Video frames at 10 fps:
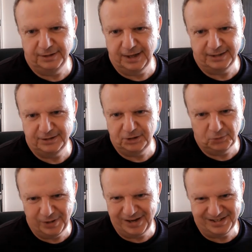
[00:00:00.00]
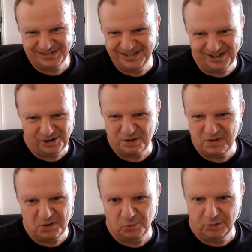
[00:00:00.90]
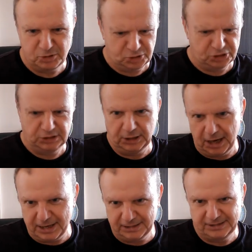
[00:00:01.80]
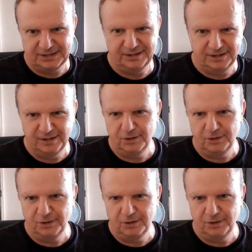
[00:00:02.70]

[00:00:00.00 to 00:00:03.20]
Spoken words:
like, the U.S., you know what I mean, where there's just lights and,